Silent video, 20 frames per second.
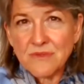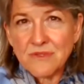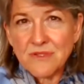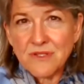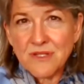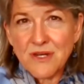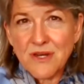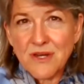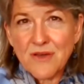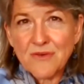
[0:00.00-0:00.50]

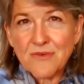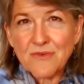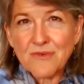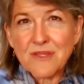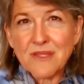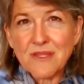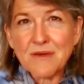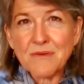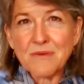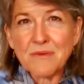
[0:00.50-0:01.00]
Do you know
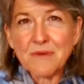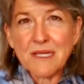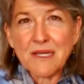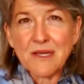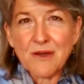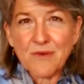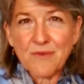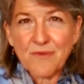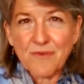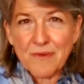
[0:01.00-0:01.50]
that we
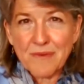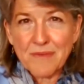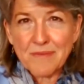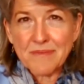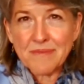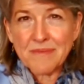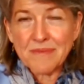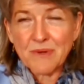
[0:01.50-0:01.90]
go from